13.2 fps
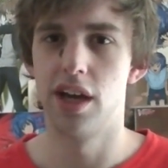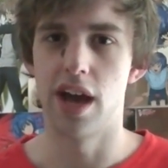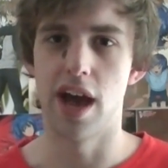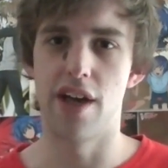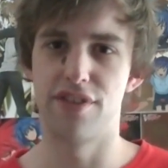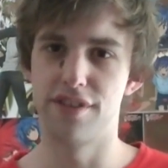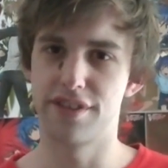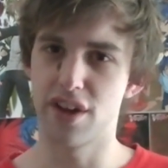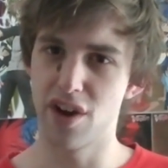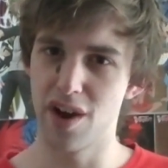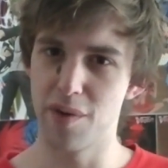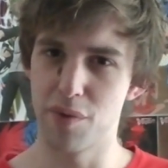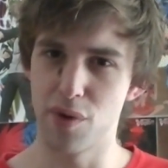at this
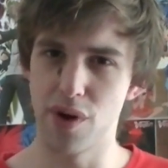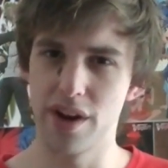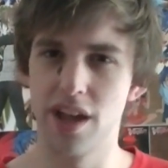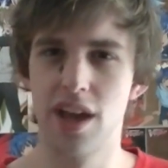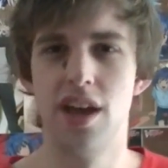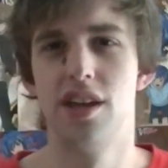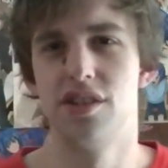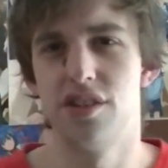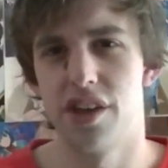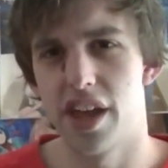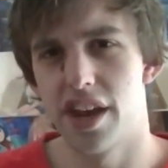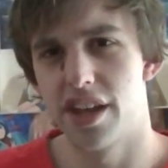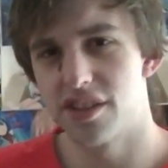current point, so
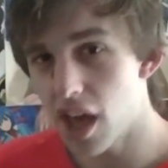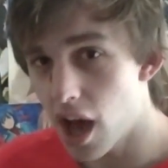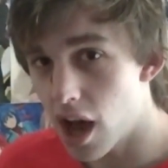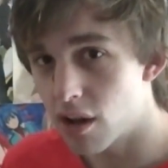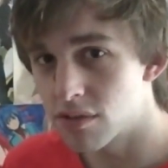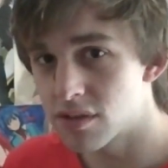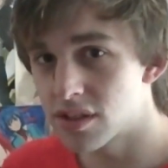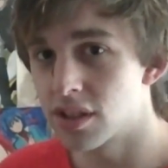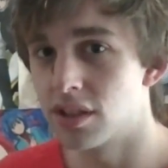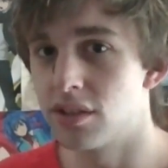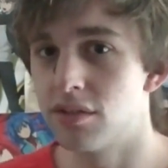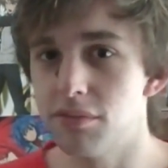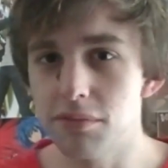that is
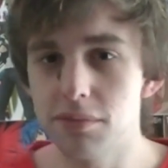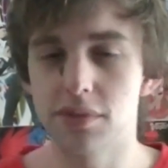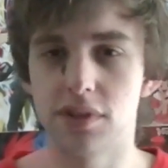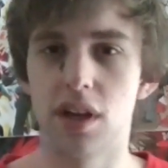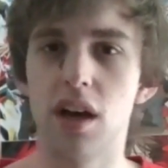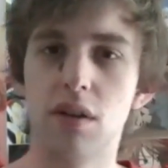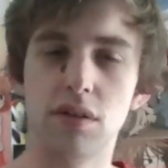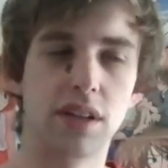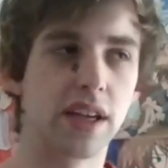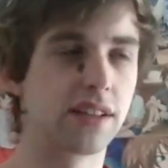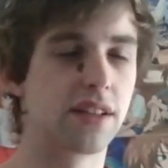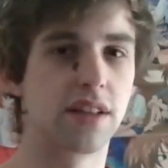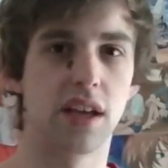awesome. So I'd
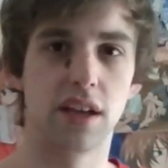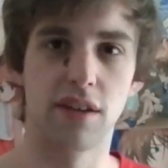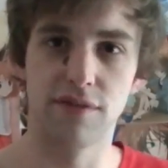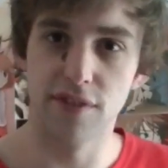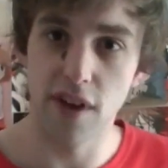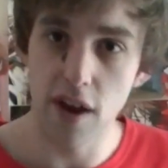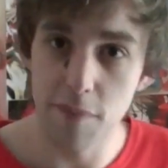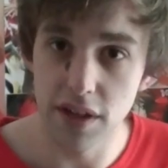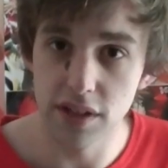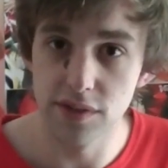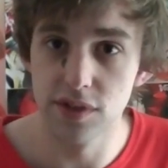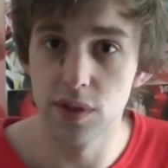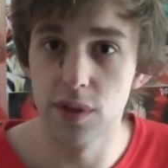like to thank you very
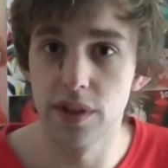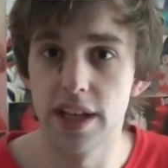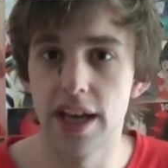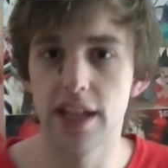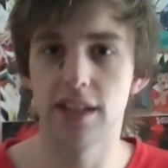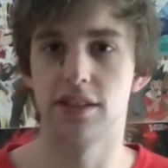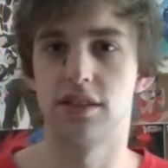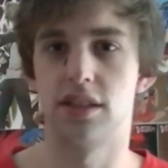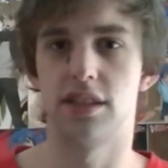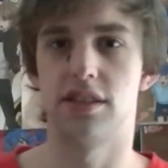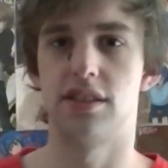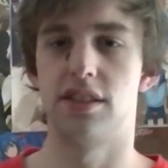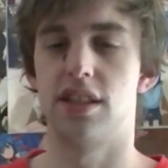much for doing that. It's
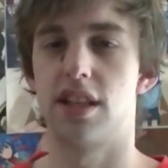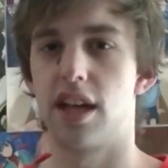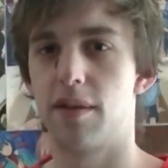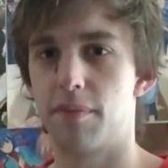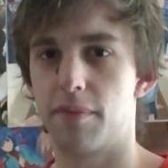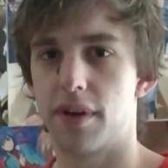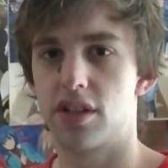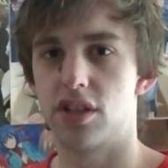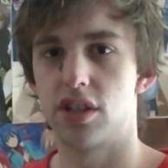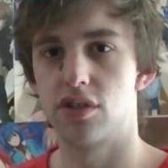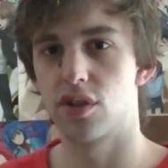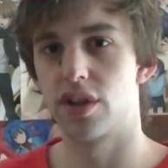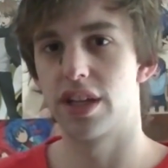nice to see that my
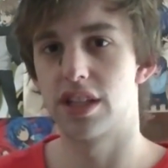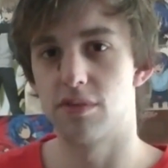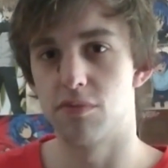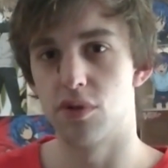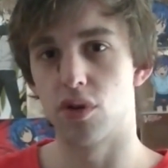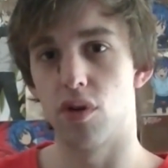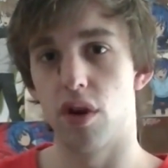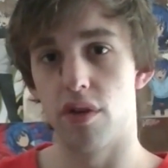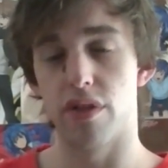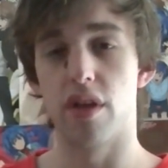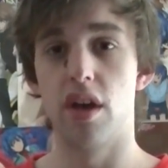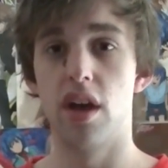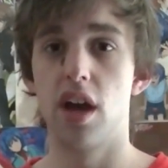channel's going to get some more
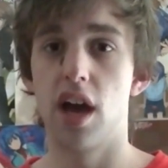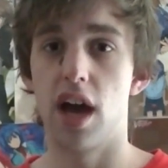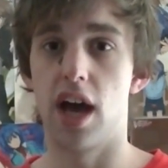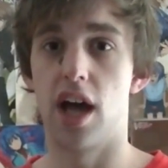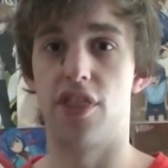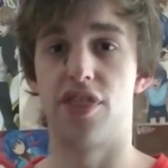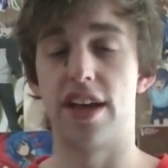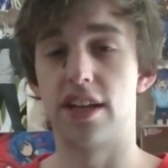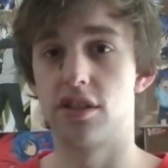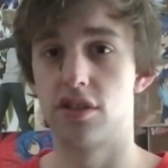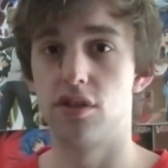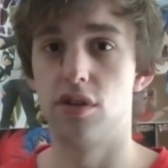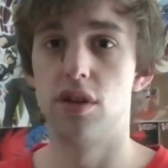growth. Uh,
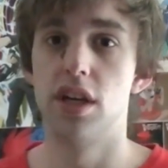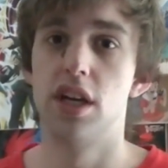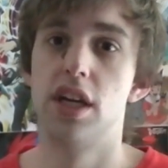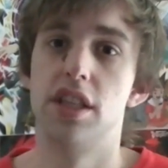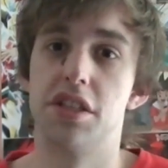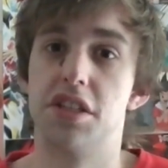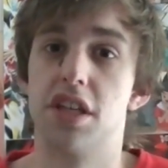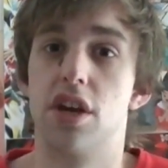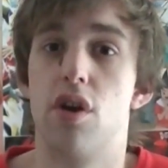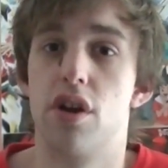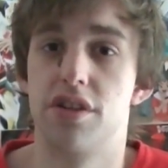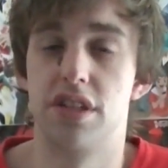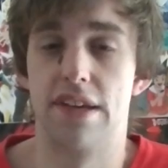thanks to the
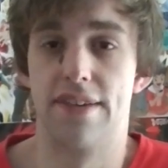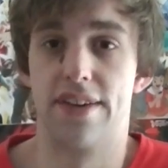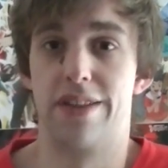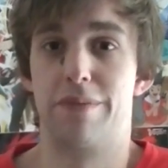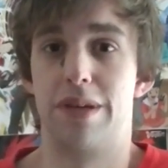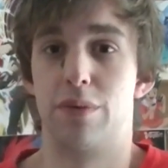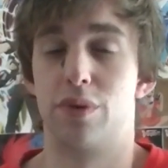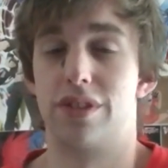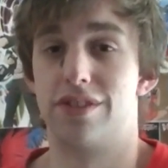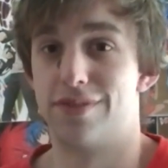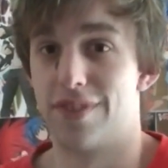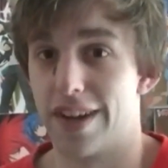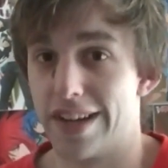generosity of other people, which
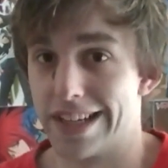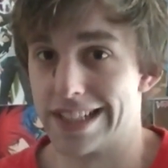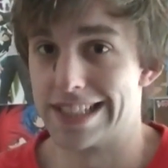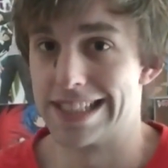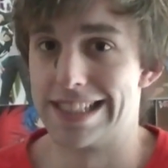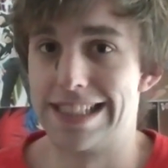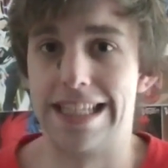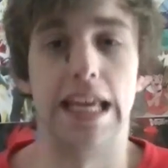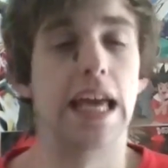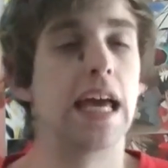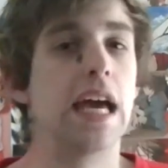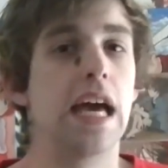is very nice to see.